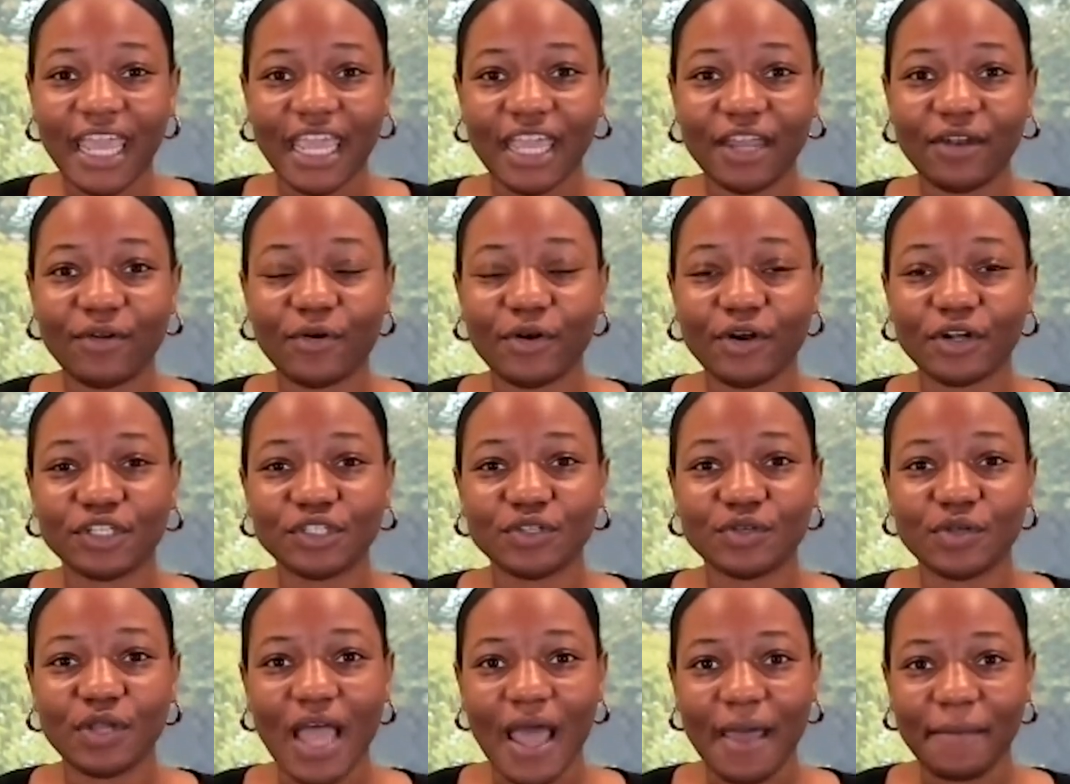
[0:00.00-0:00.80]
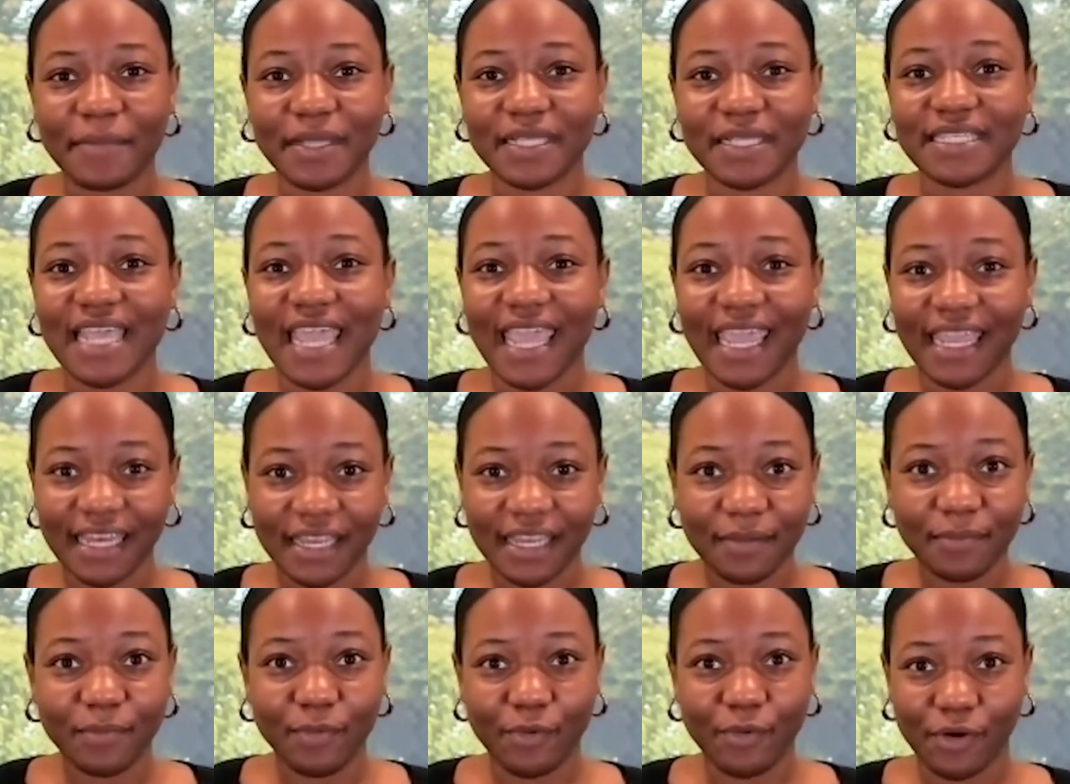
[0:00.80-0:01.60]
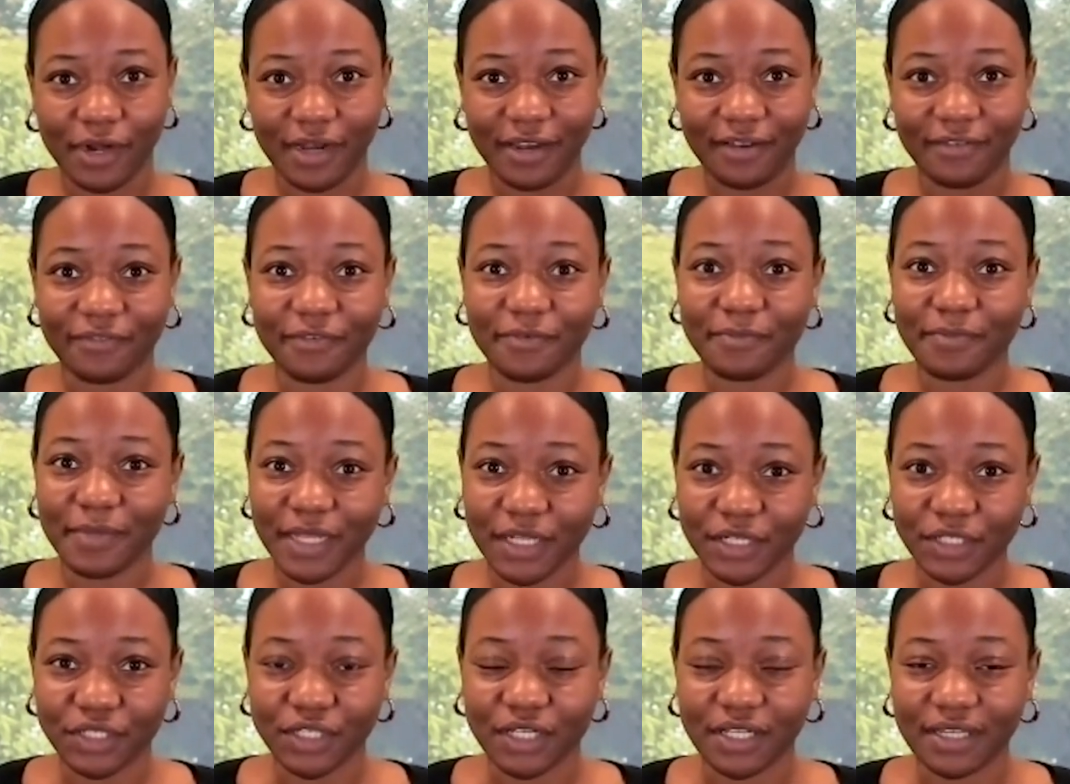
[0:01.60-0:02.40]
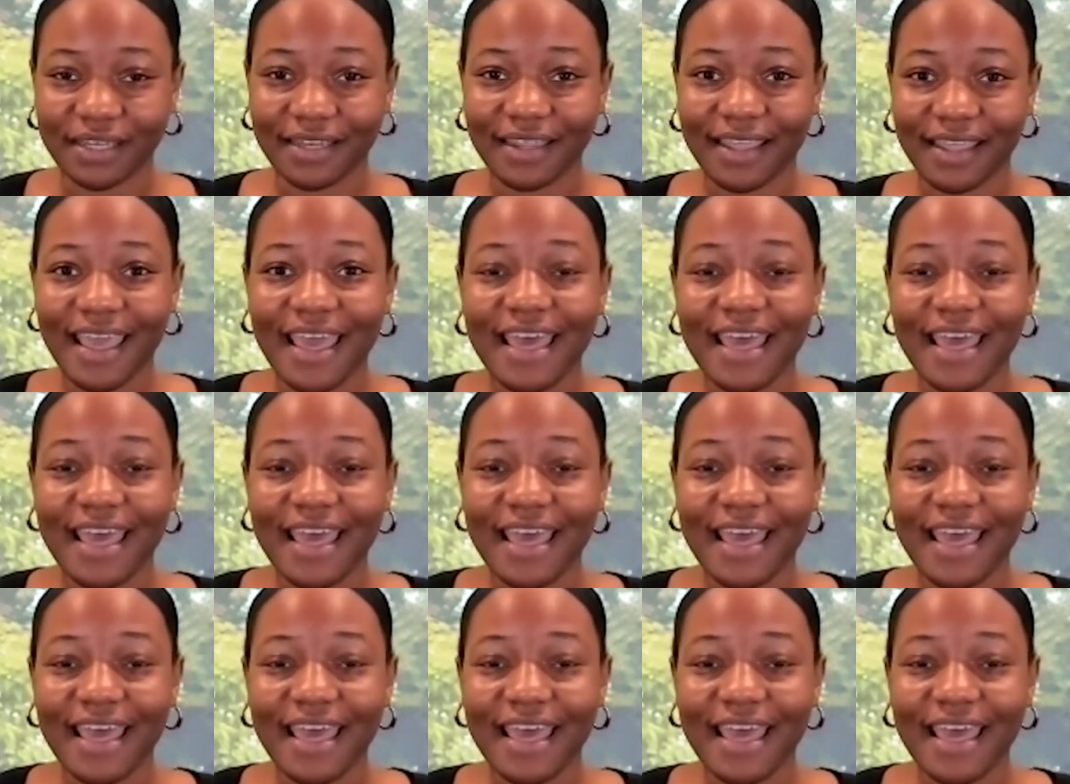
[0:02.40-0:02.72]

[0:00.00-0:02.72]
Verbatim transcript: in order to not miss any important information.